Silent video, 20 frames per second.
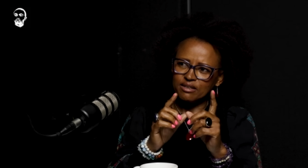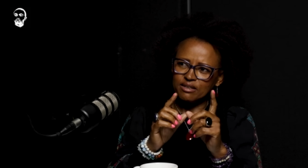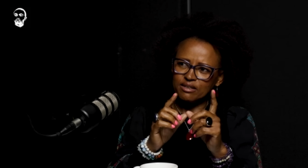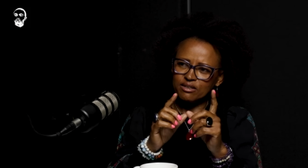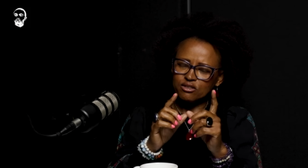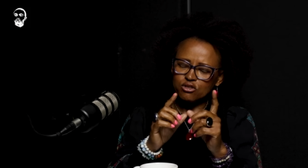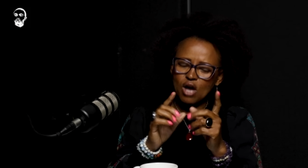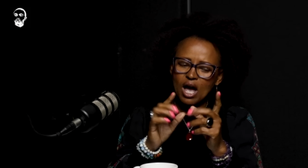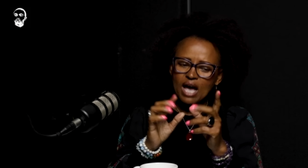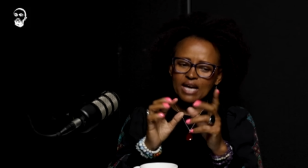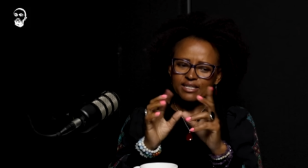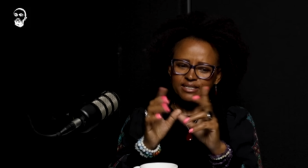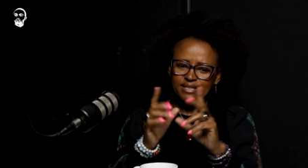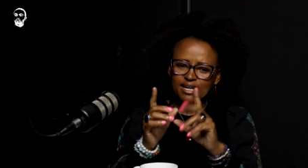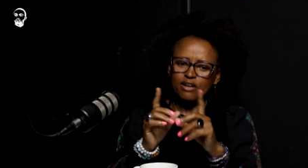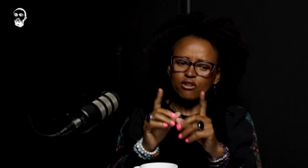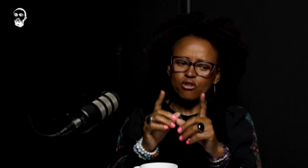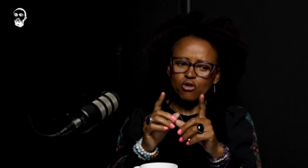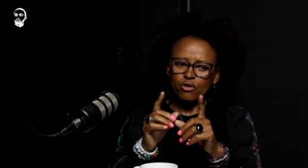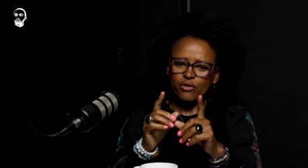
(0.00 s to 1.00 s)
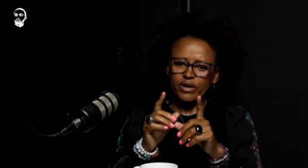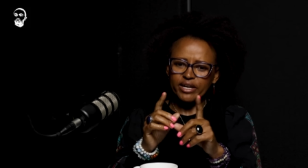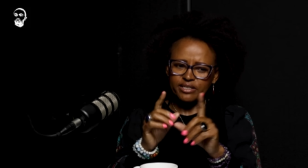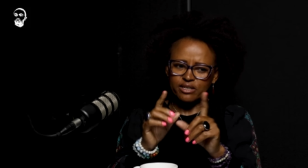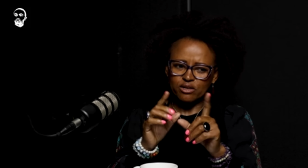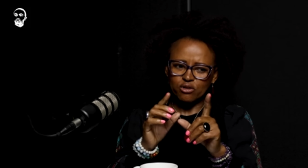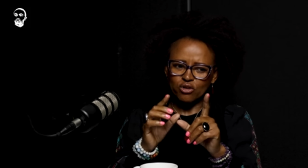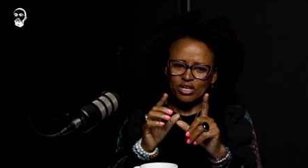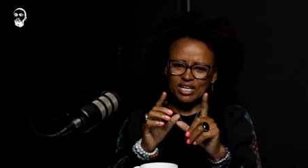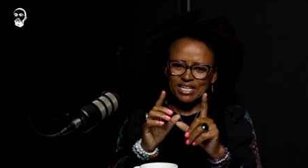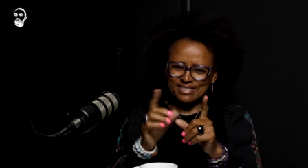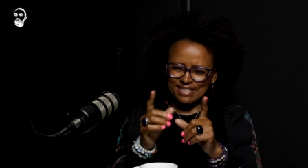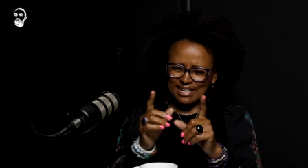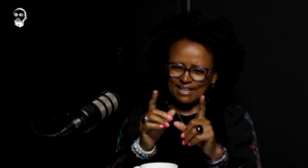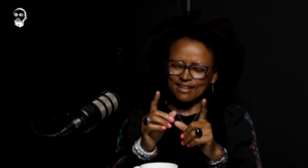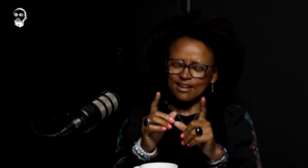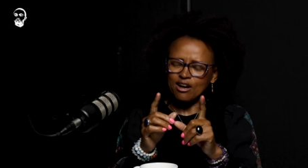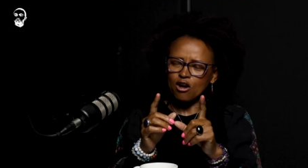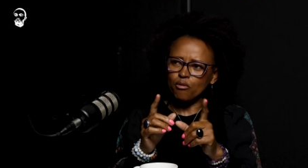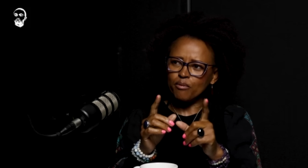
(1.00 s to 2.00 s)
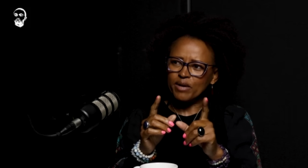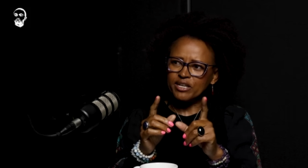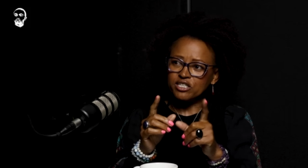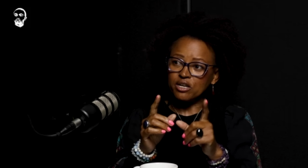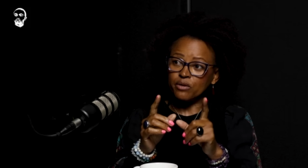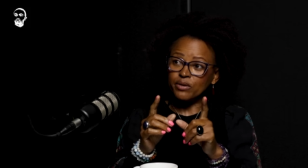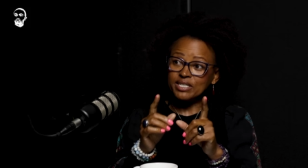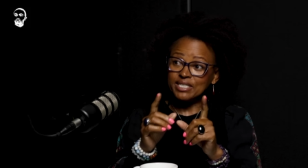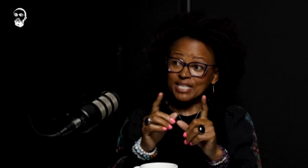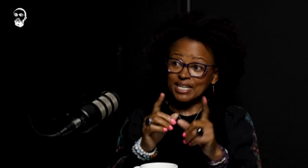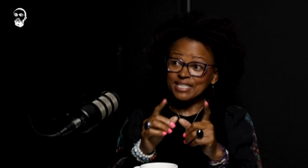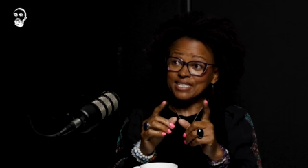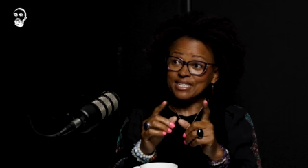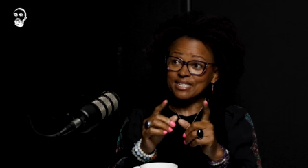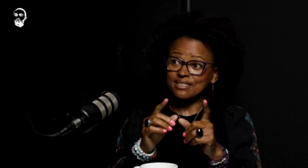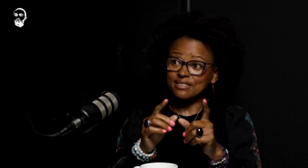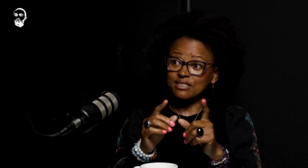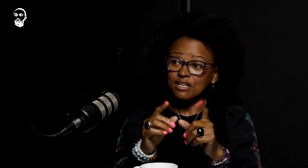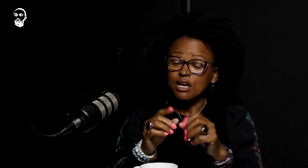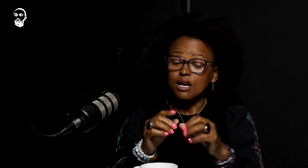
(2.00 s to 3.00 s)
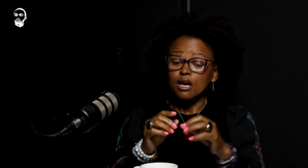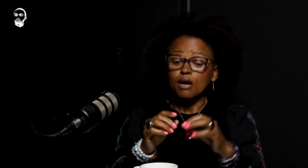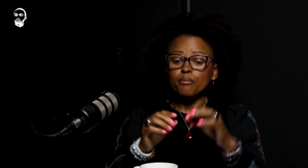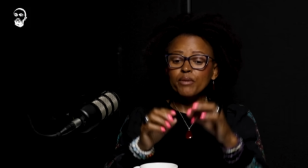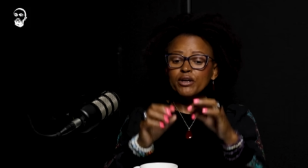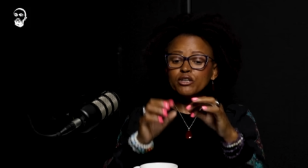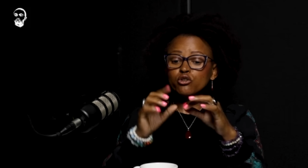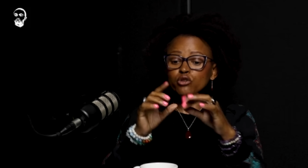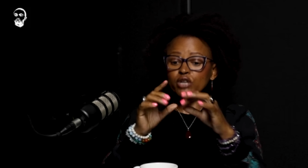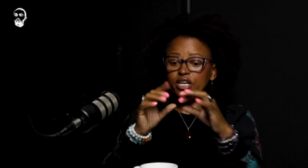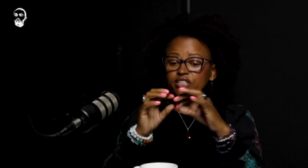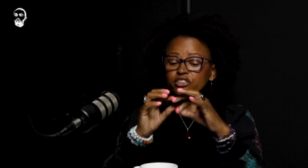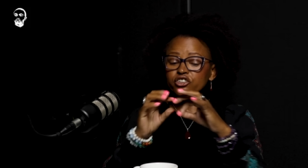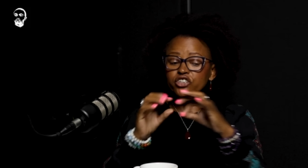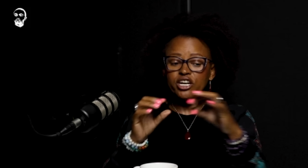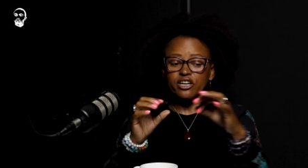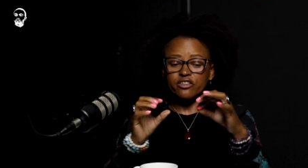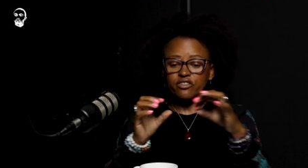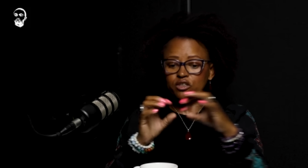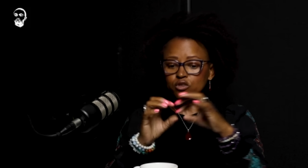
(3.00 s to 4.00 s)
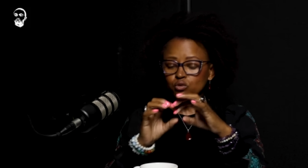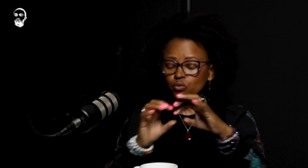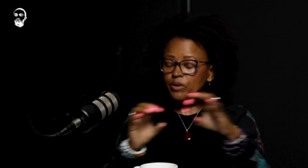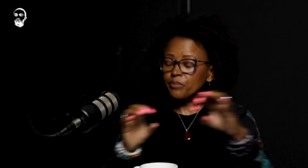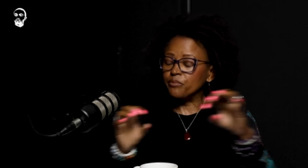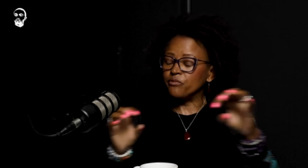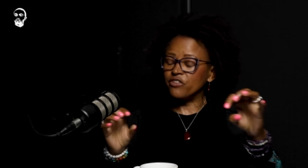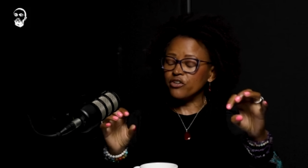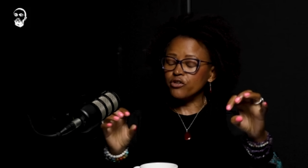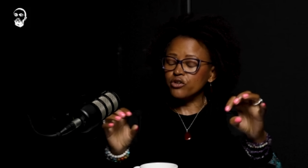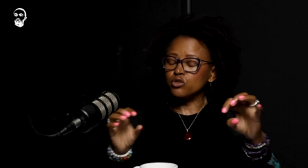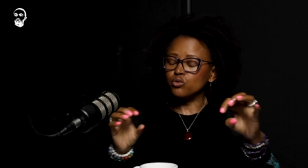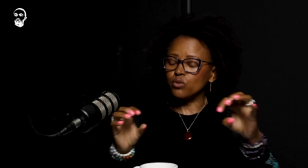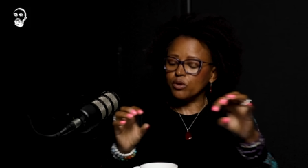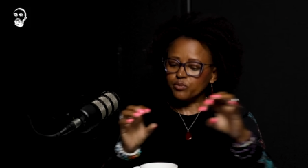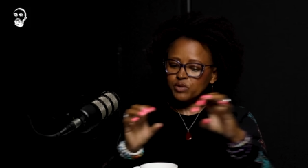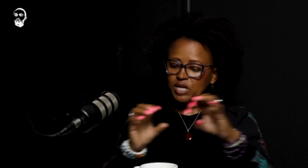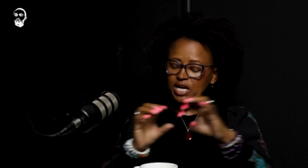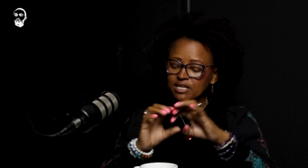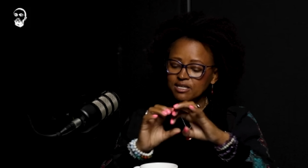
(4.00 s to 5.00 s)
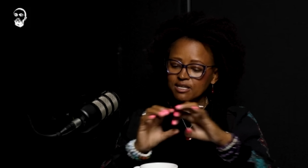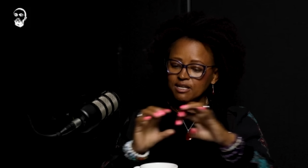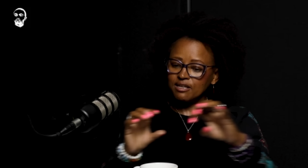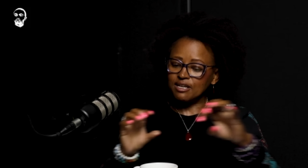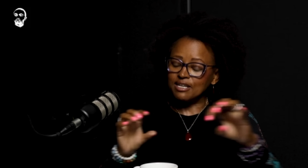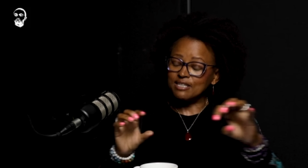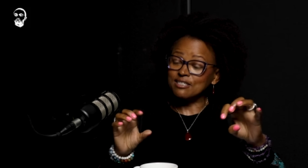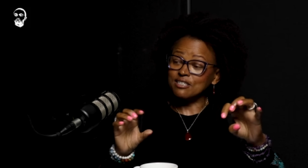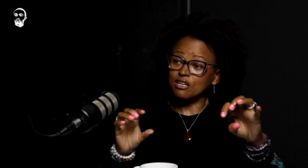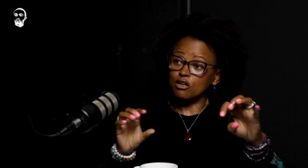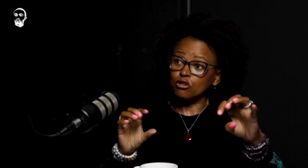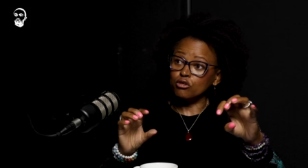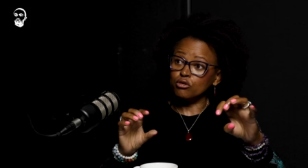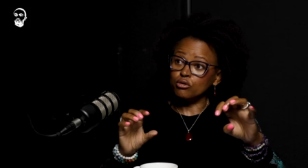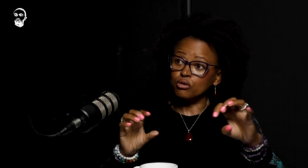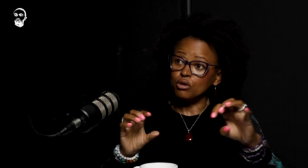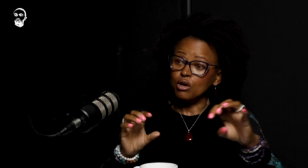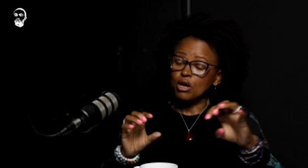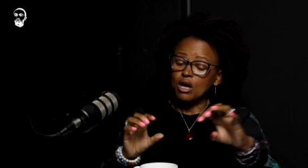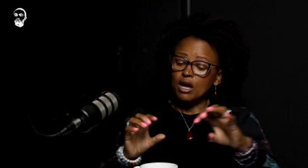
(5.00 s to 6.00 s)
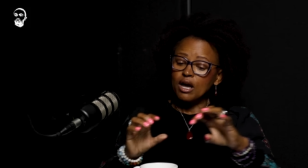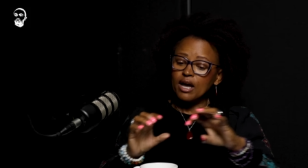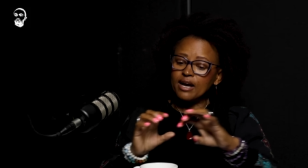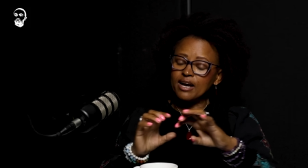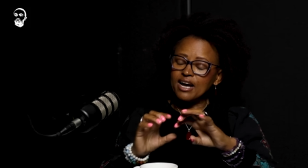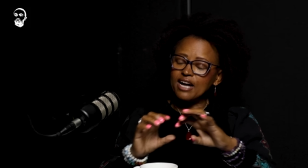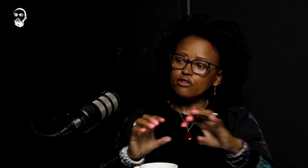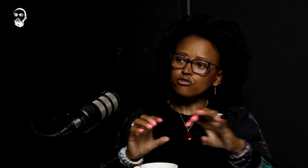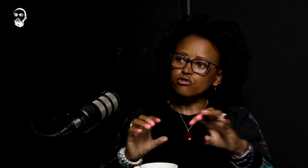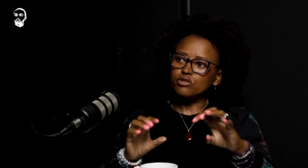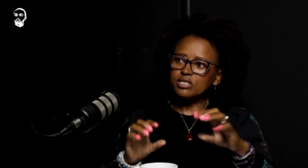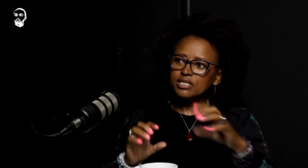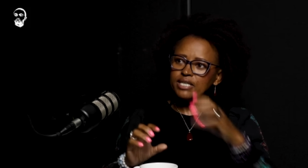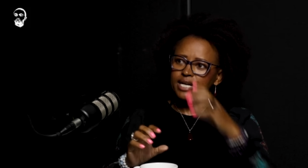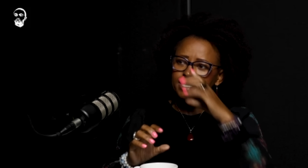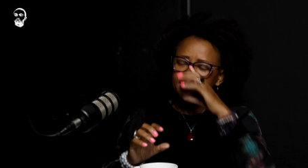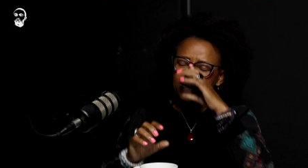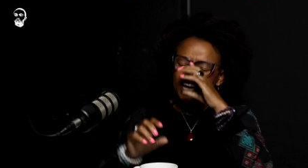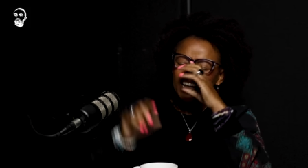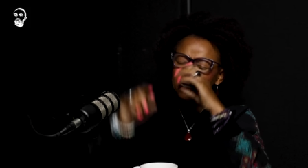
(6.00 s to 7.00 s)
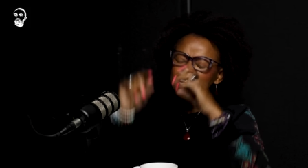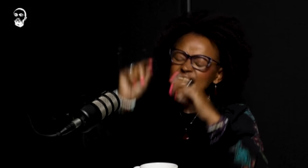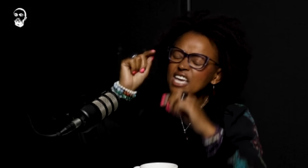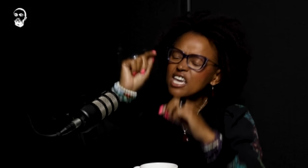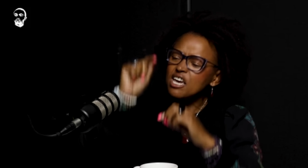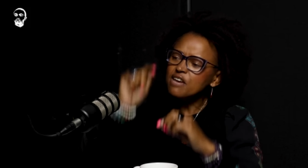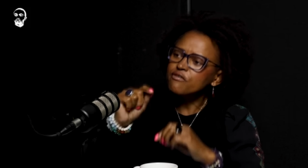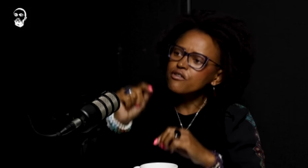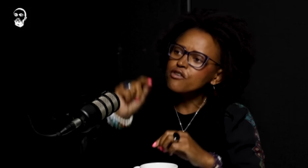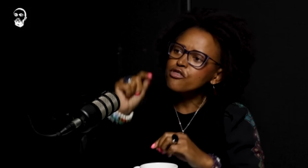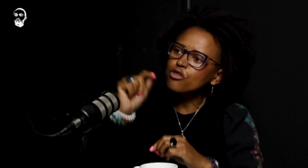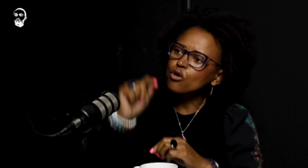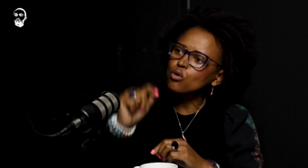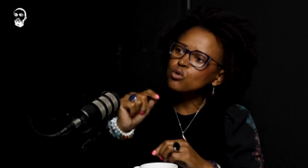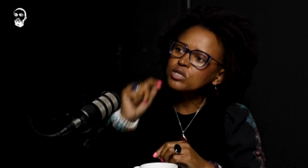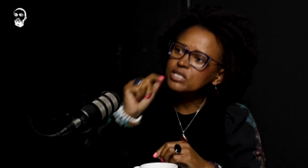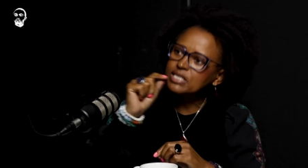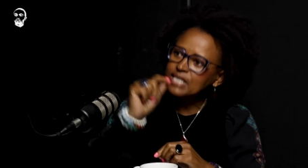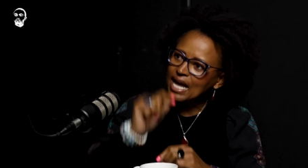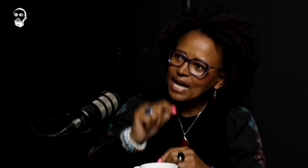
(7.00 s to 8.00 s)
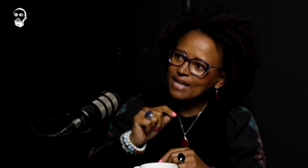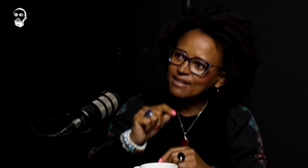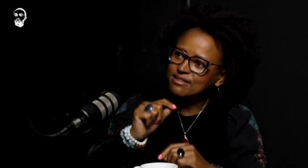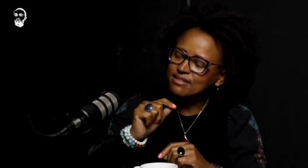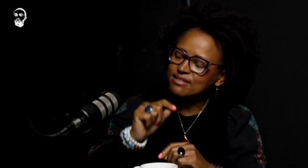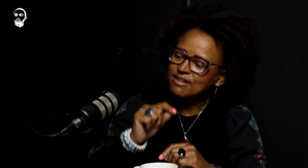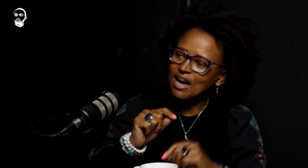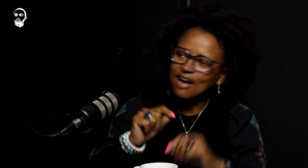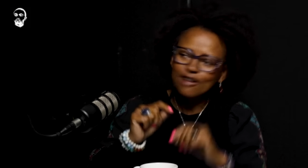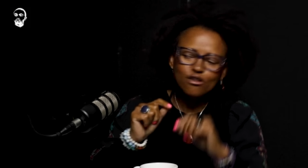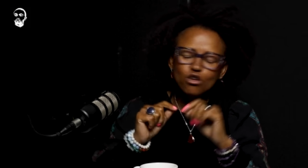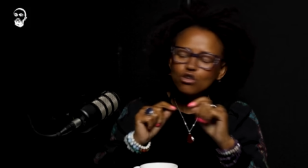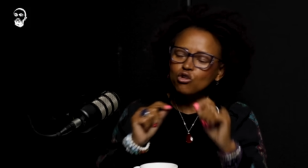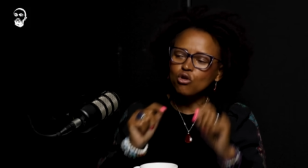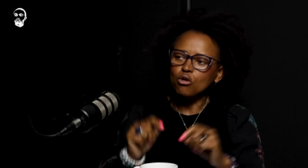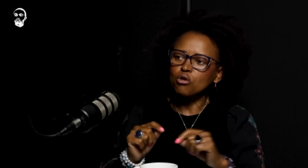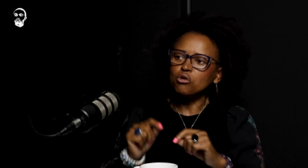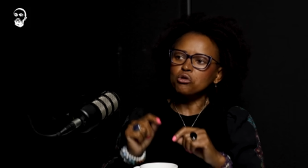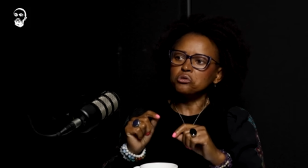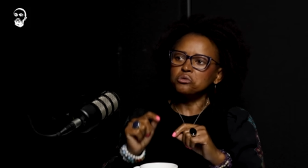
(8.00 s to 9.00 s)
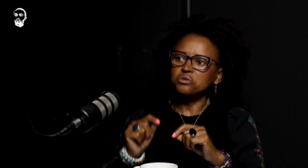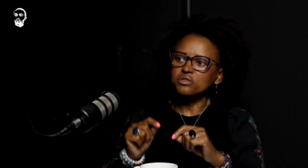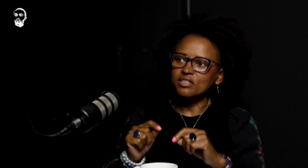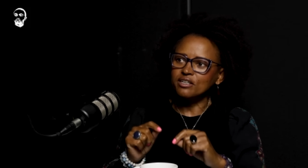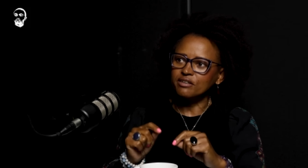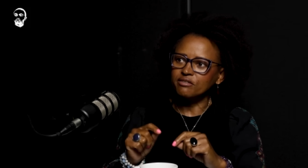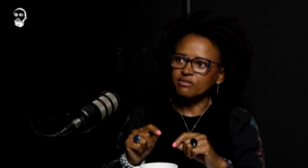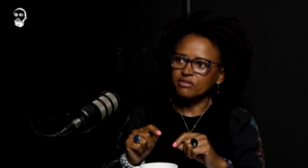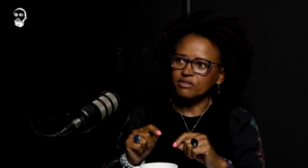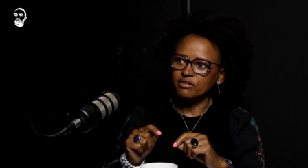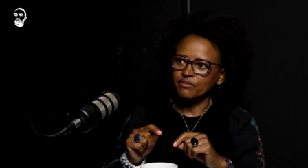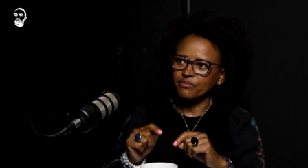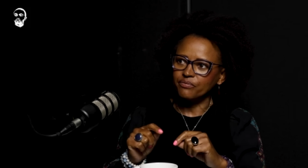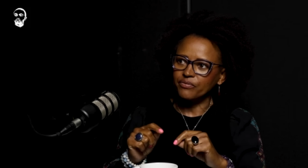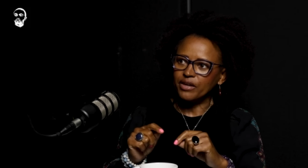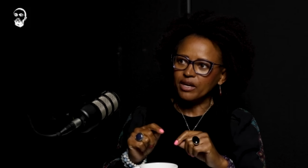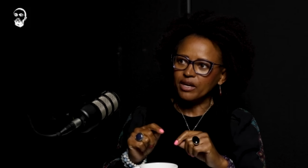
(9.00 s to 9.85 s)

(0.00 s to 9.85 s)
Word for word: So I stand corrected on exactly how much our debt is. But you can check, there's web, various websites that can tell you a country's debt. And even those debts are not conclusive mm.